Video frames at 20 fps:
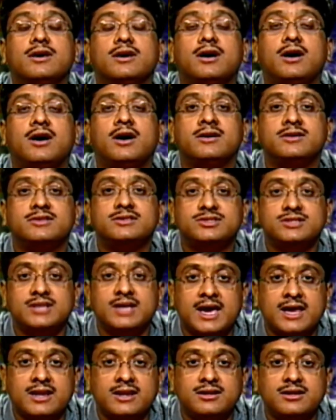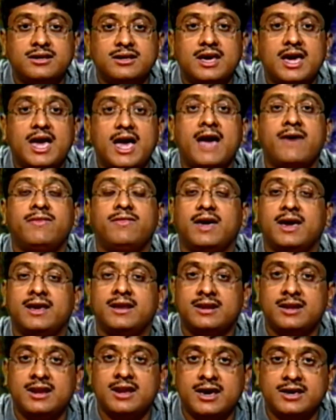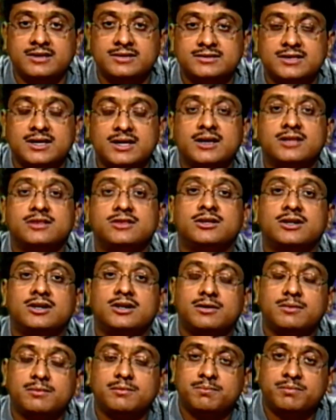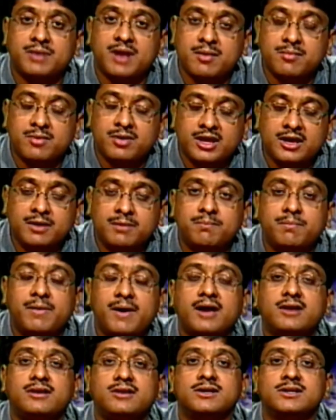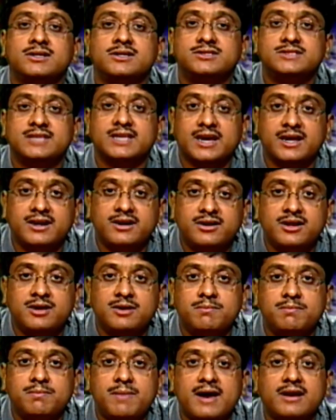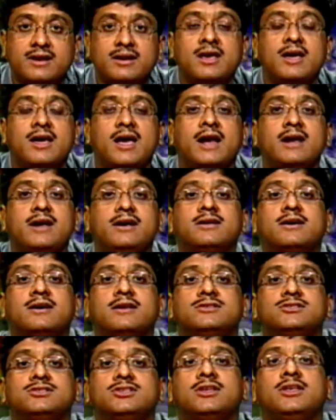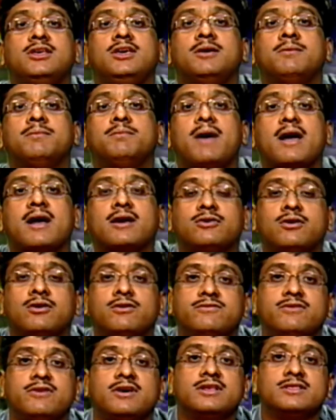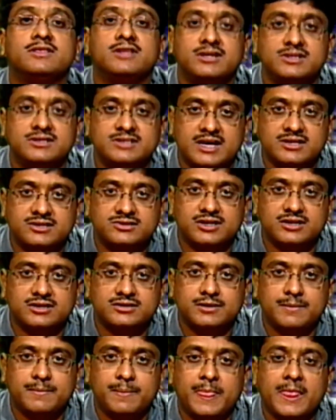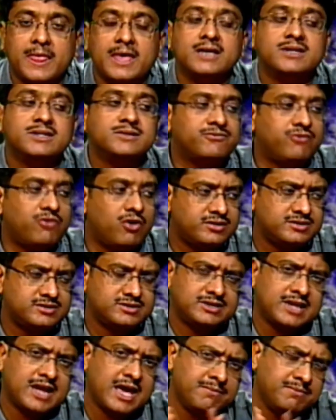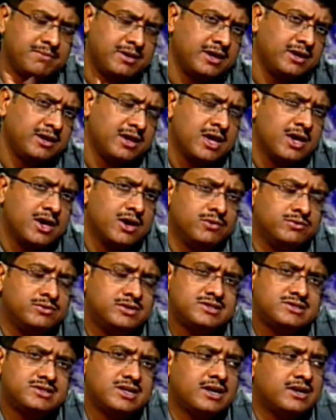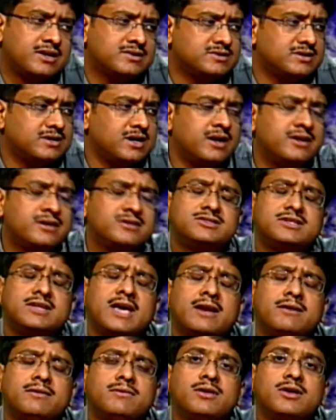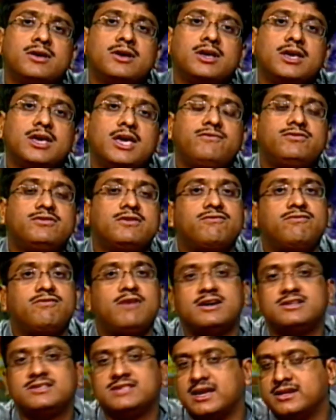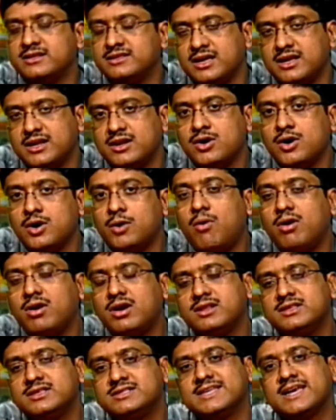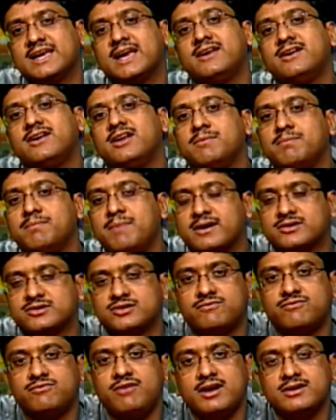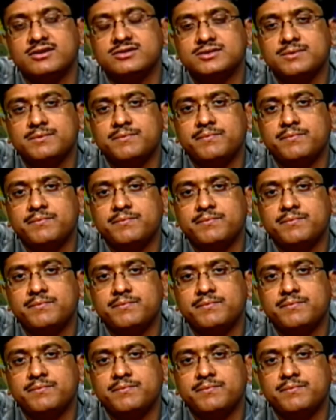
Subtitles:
understand and analyze the primary impact, secondary impact and tertiary impact of the disasters. For time being, just let us understand, if the floods are there, what are the secondary impacts of floods?